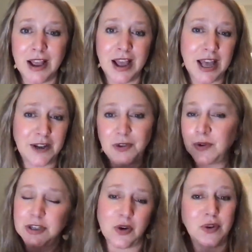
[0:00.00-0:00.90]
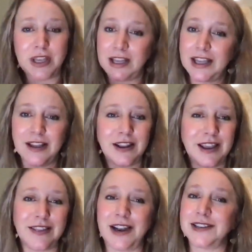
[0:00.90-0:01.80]
And if you don't get healing,
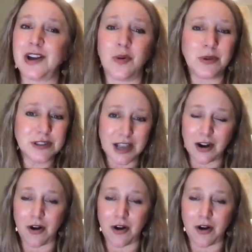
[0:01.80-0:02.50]
then it's almost like